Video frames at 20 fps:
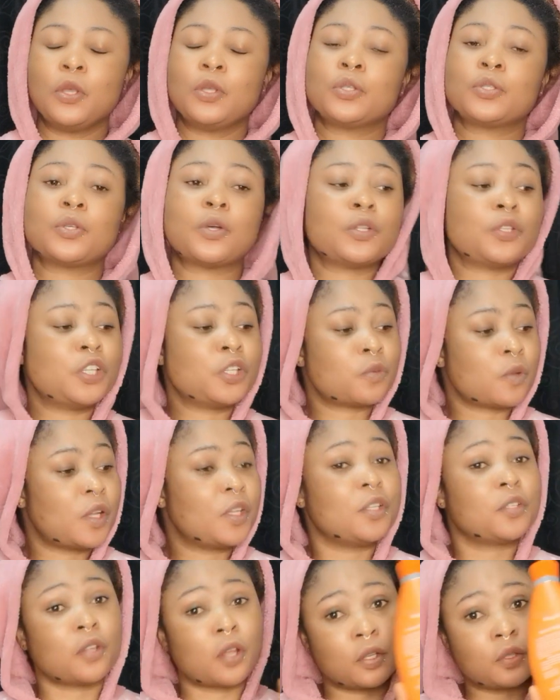So this
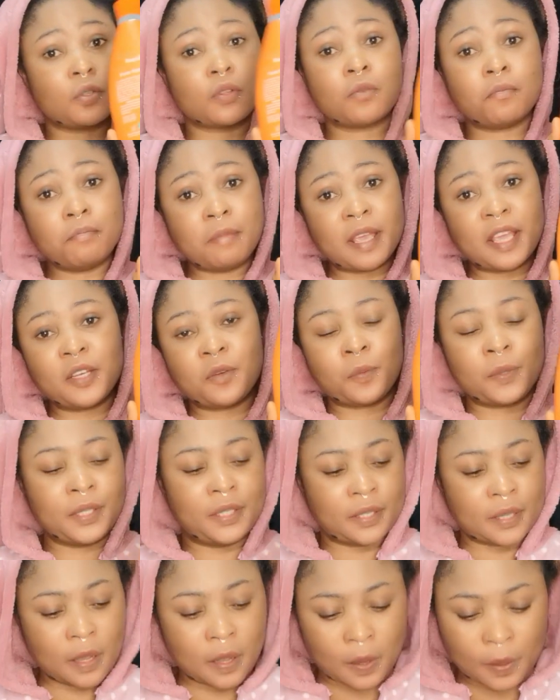one is also made
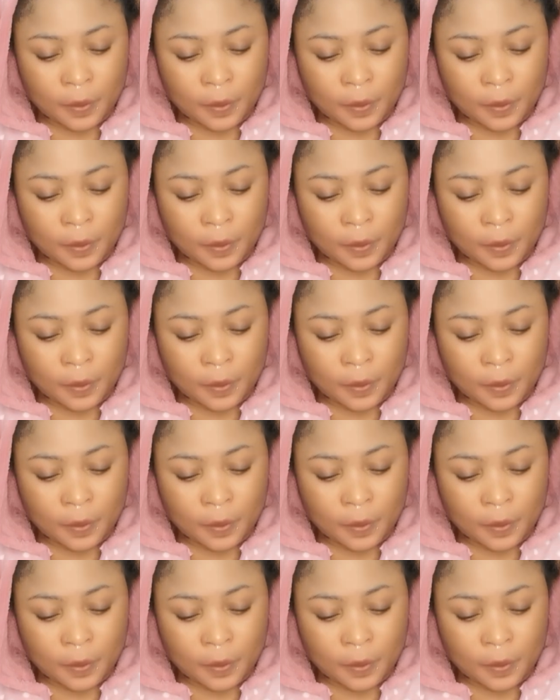with